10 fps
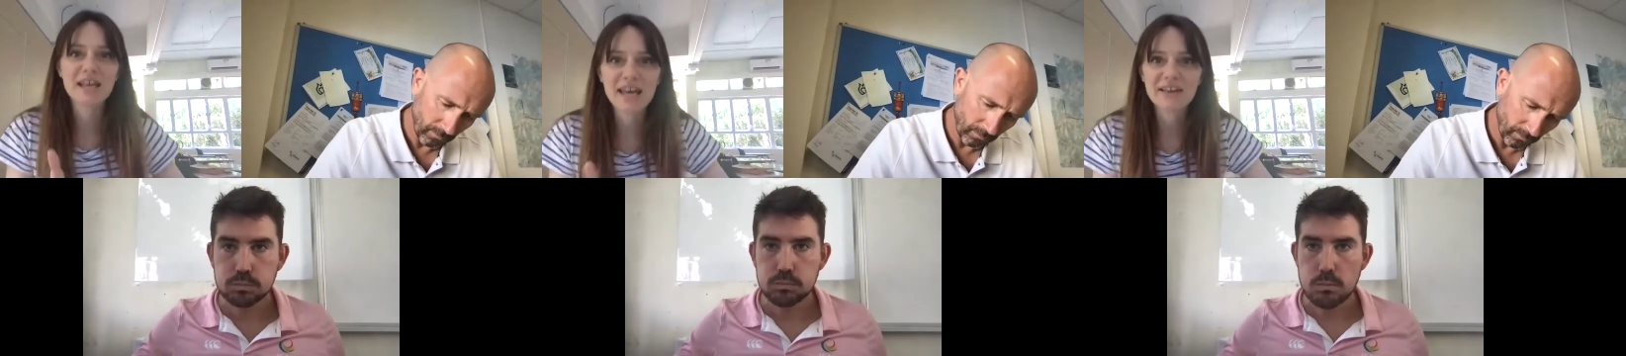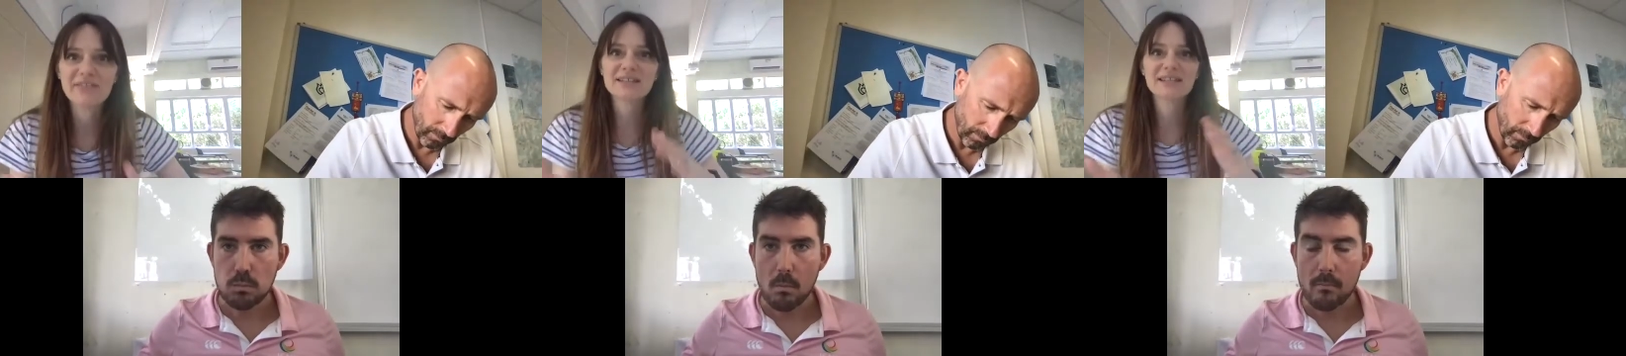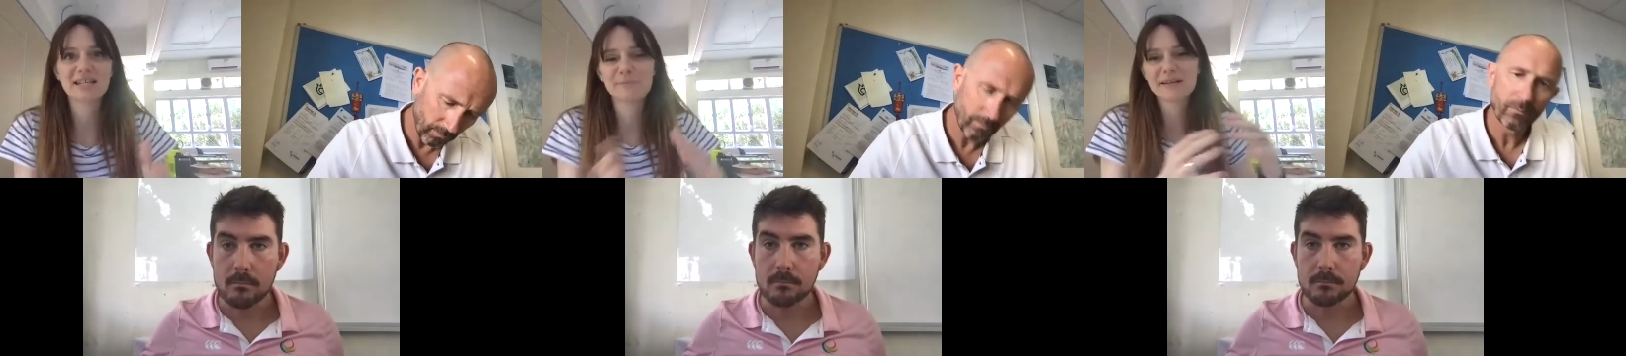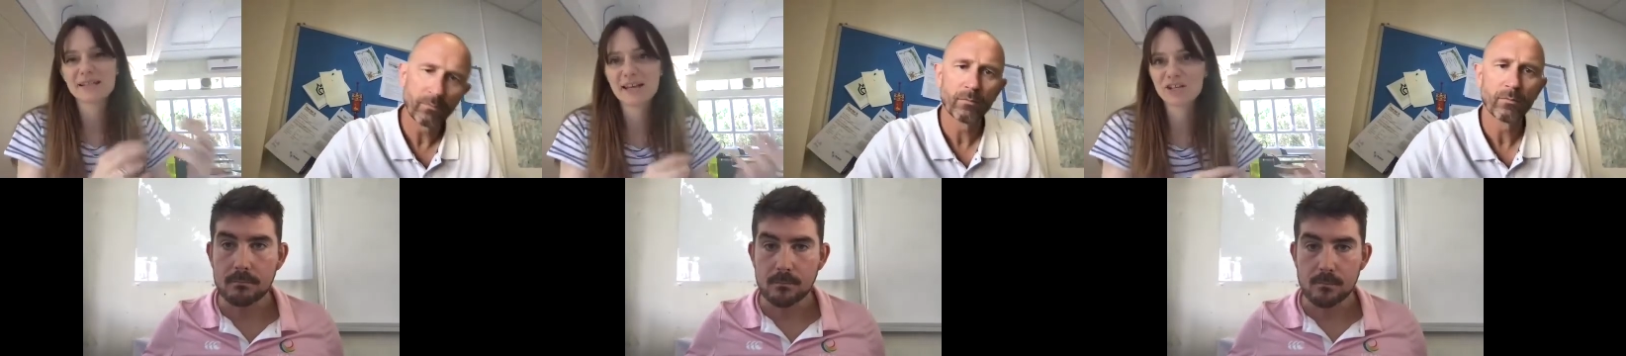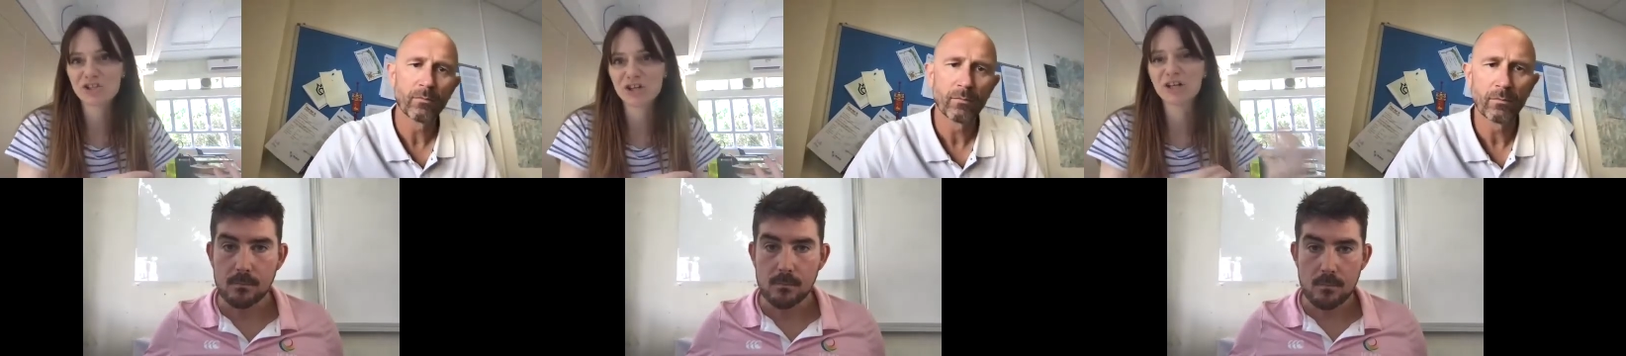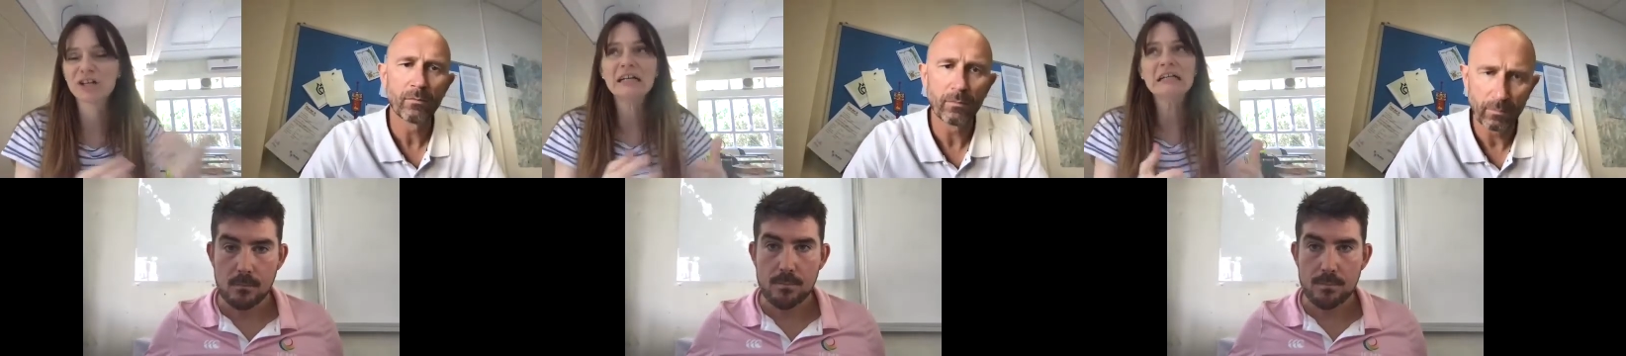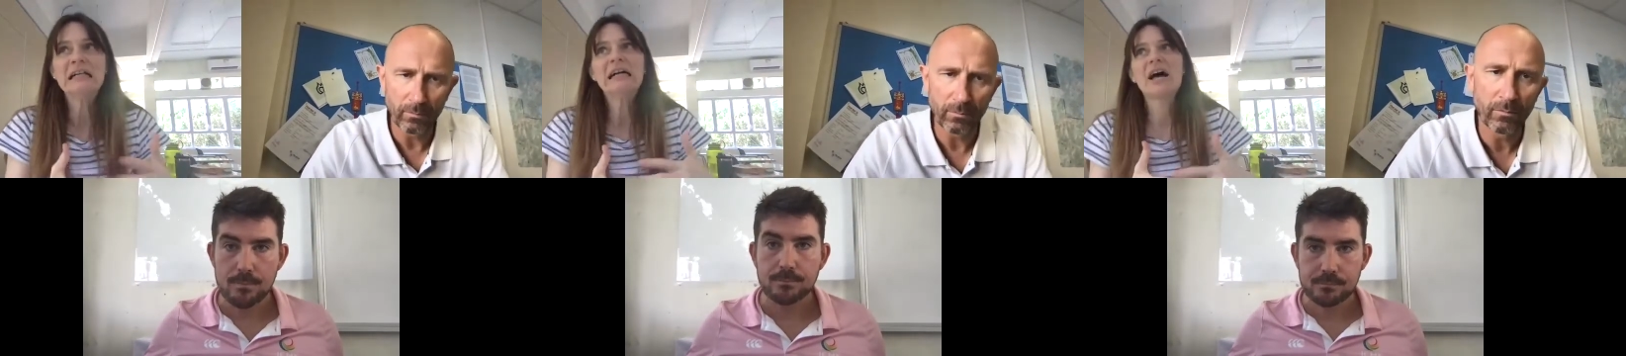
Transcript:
Speaker 1: and that's an expectation. Mm.